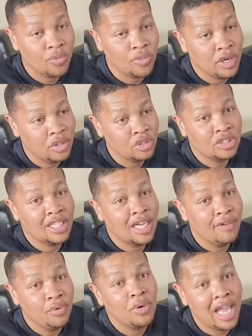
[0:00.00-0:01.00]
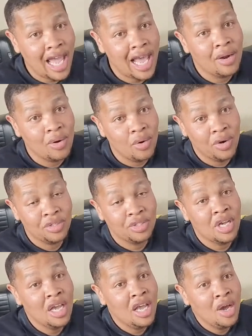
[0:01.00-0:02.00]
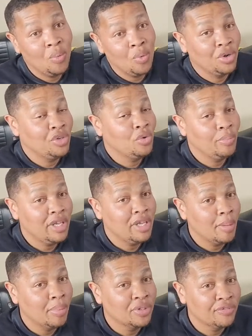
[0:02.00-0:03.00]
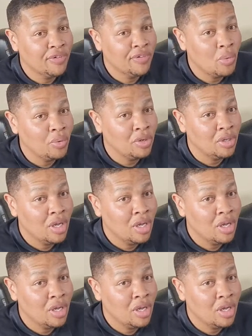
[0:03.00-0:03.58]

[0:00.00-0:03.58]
There's several categories where you would be able to vote